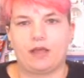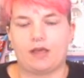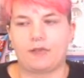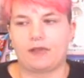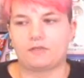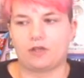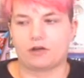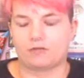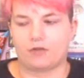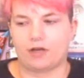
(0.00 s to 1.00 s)
I think I've
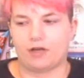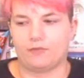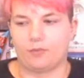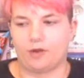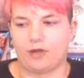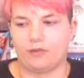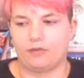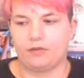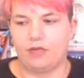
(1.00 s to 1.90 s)
talked for kind of a while,